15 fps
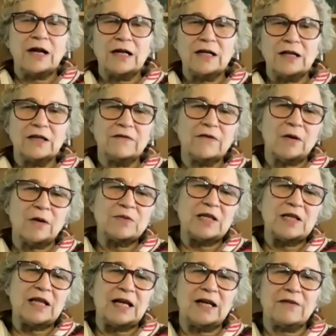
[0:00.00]
to live up to
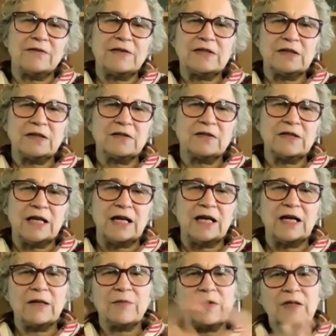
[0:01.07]
that every single
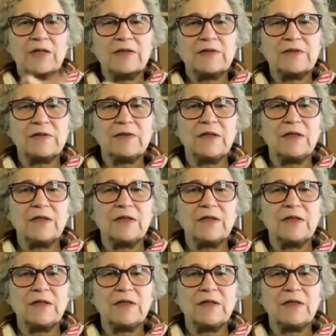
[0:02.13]
day, because